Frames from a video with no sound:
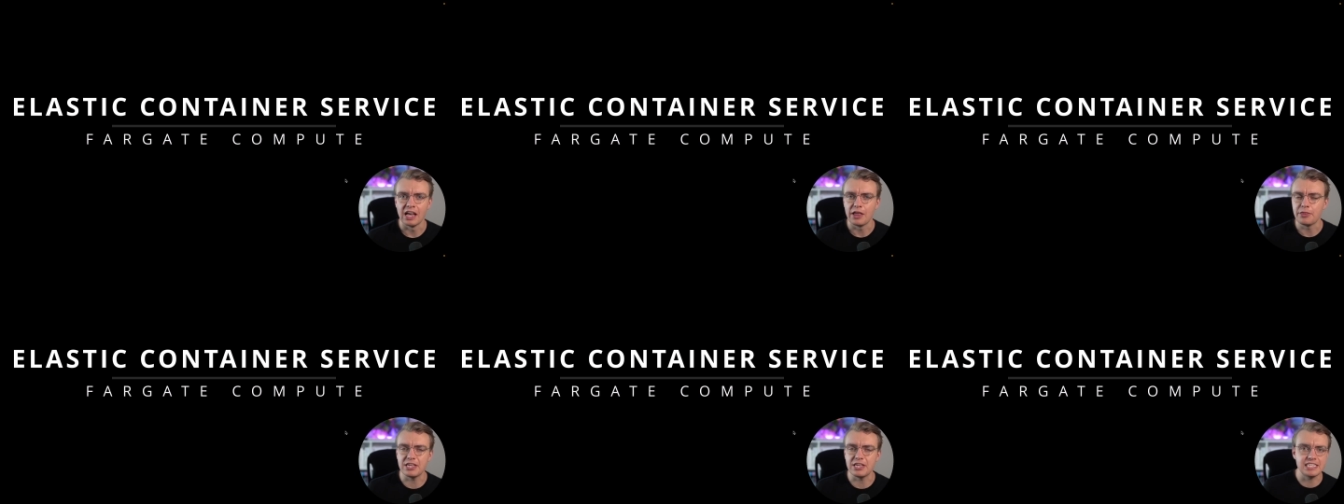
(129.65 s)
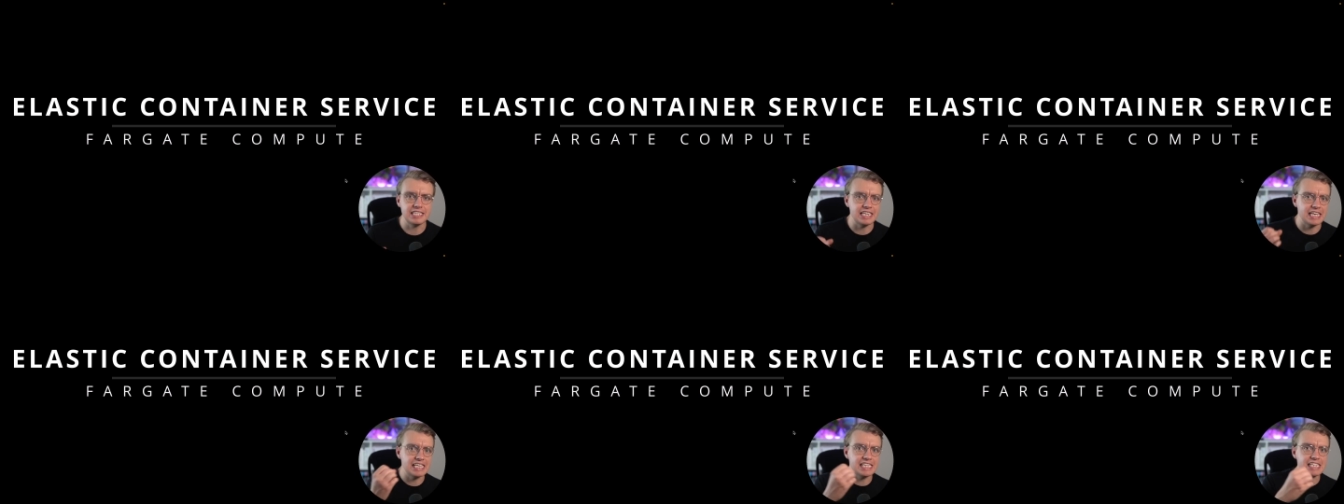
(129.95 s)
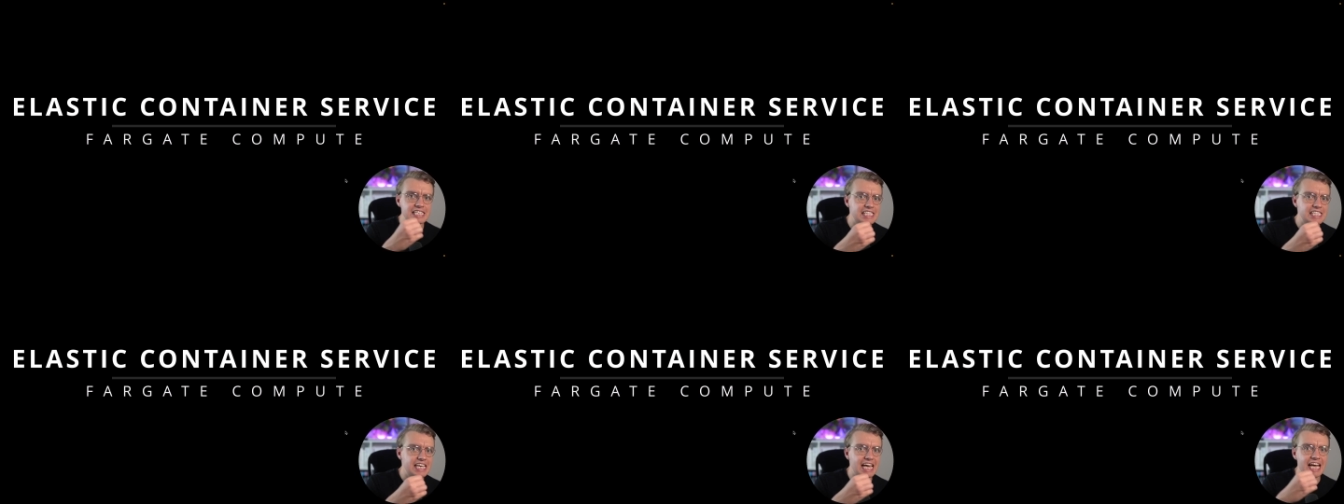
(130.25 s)
This
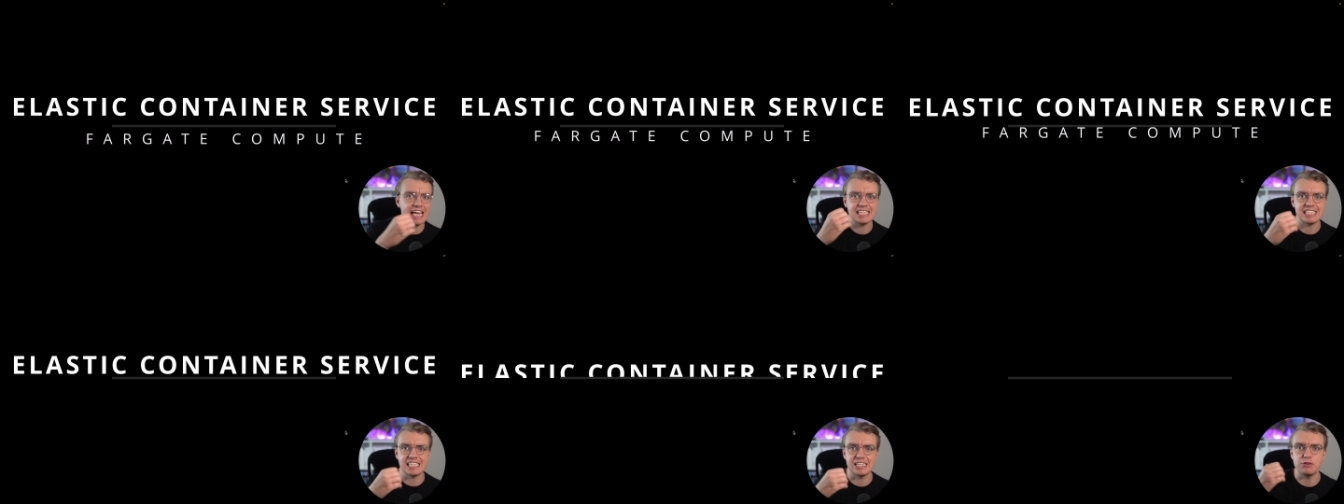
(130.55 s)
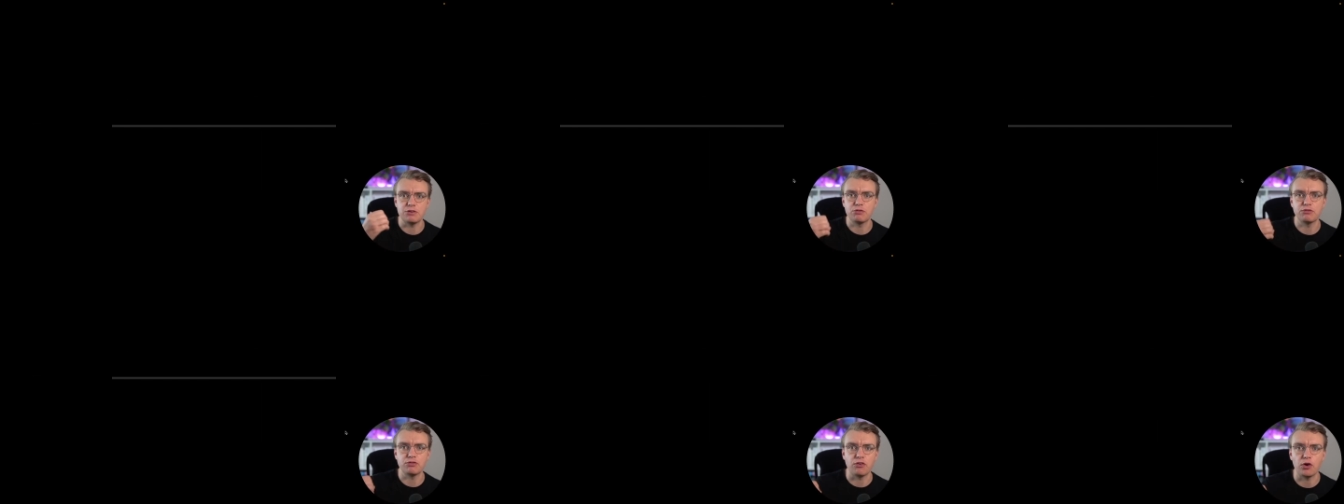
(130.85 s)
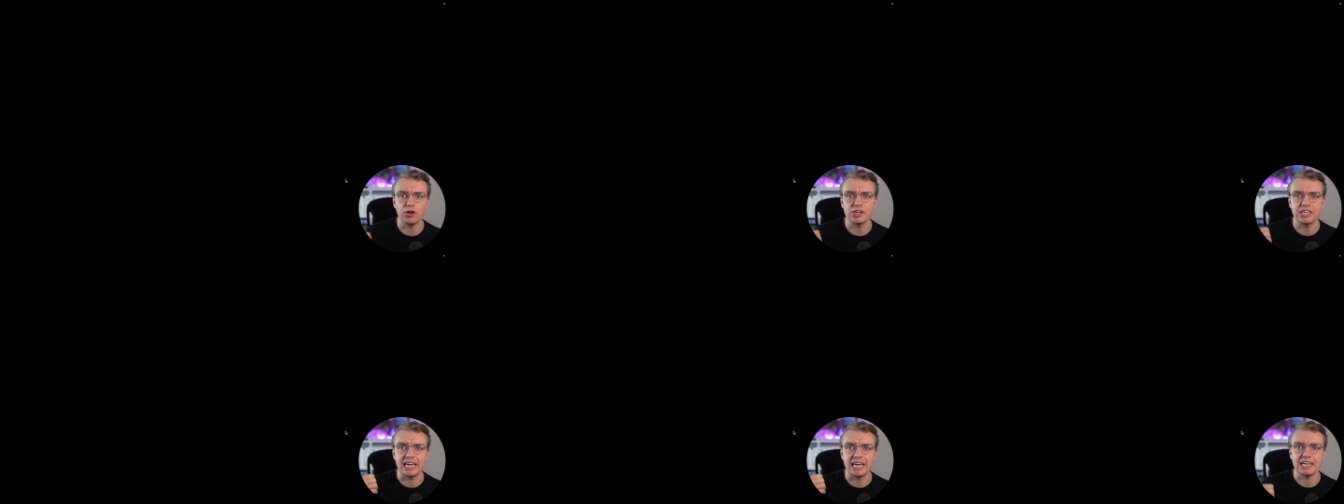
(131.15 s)
ECS and
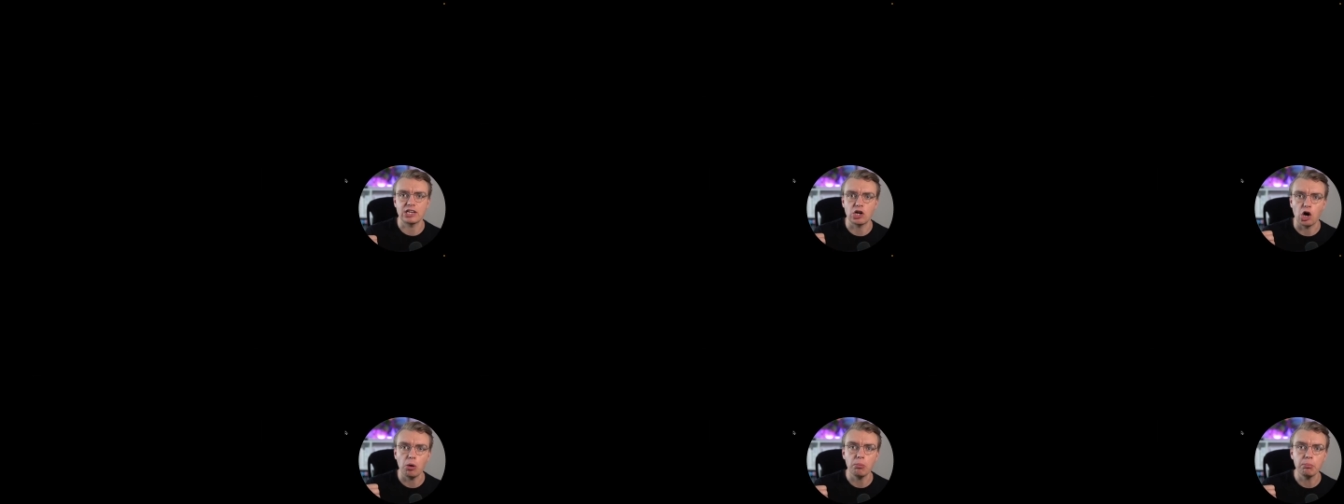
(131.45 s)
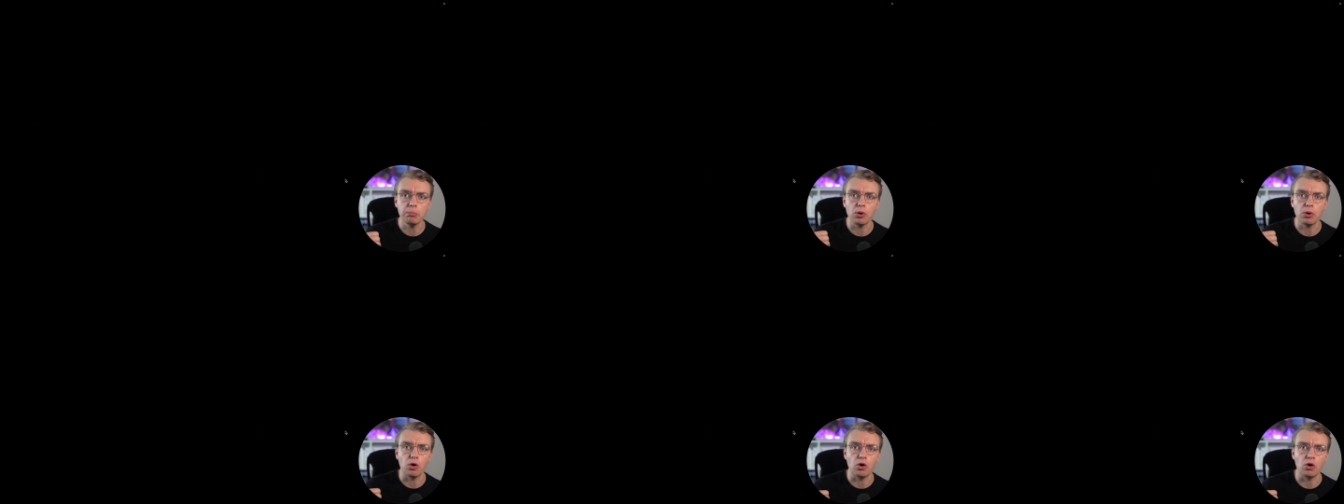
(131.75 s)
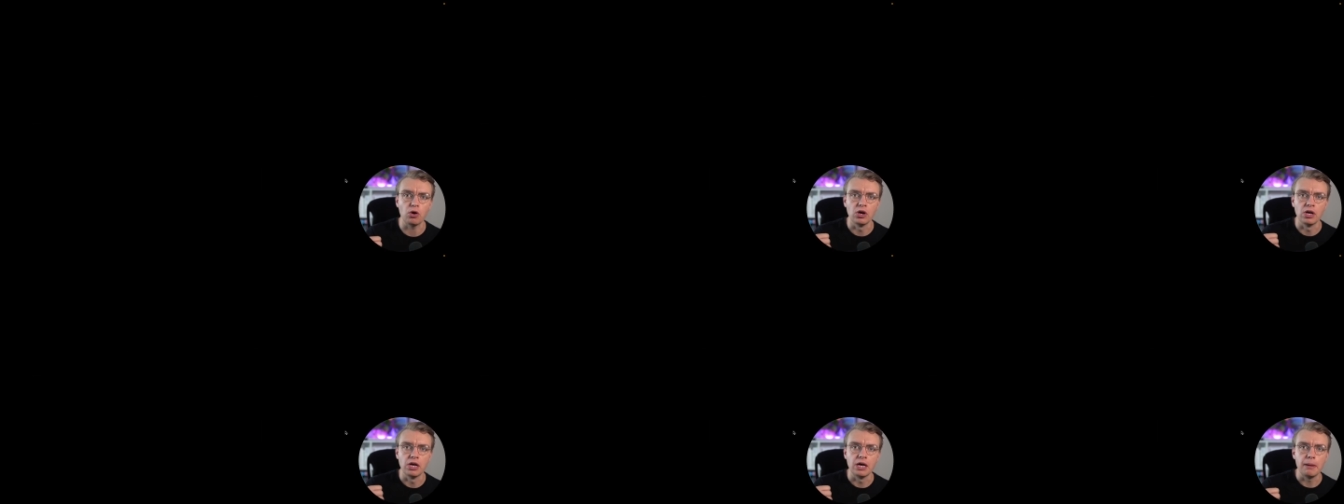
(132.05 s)
Fargate
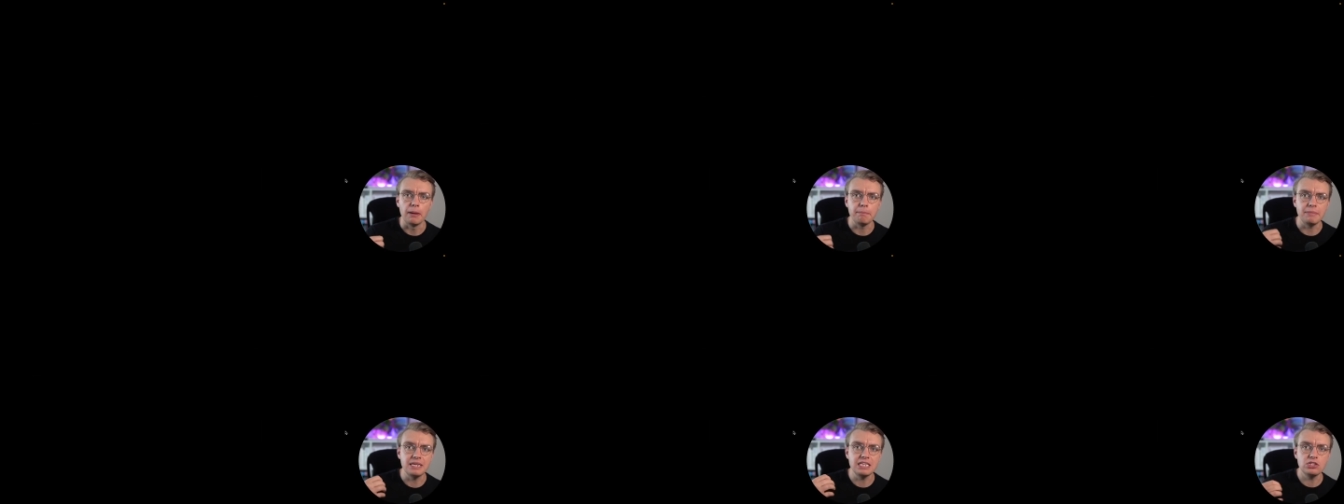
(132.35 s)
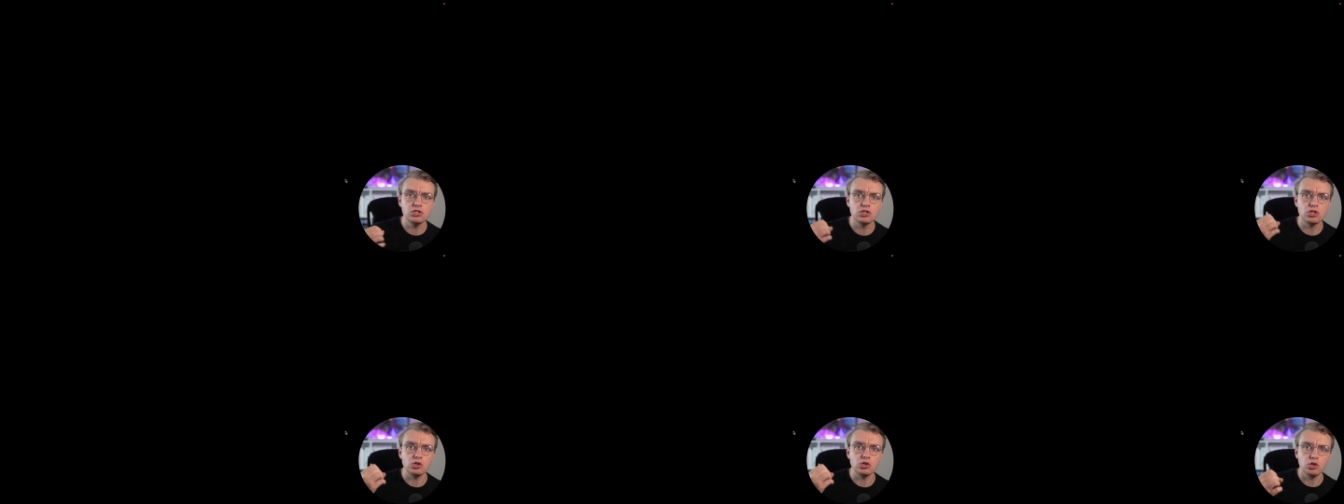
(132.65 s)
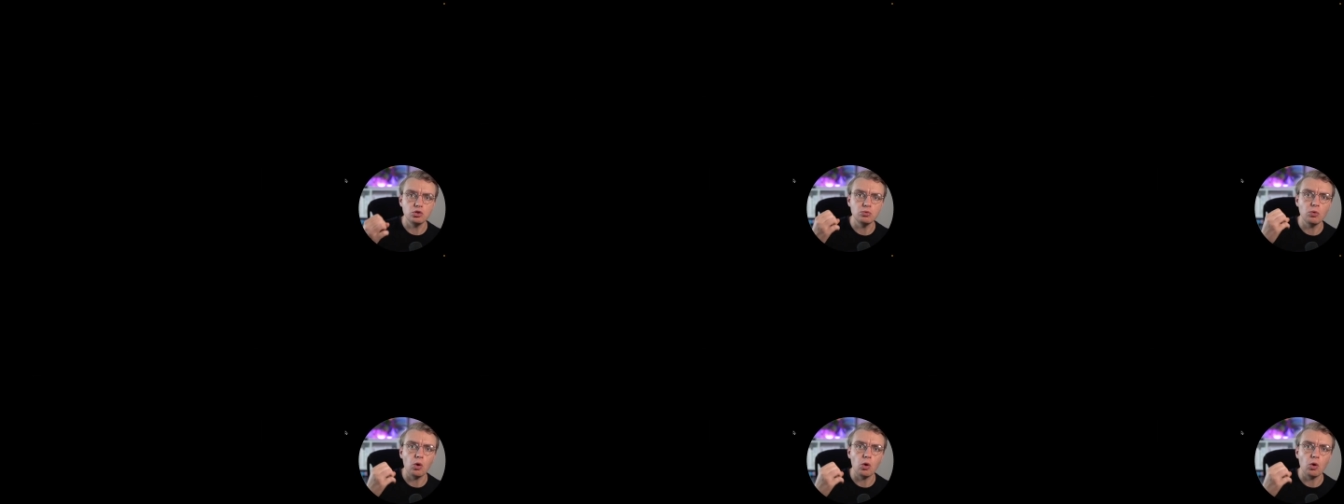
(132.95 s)
combo means you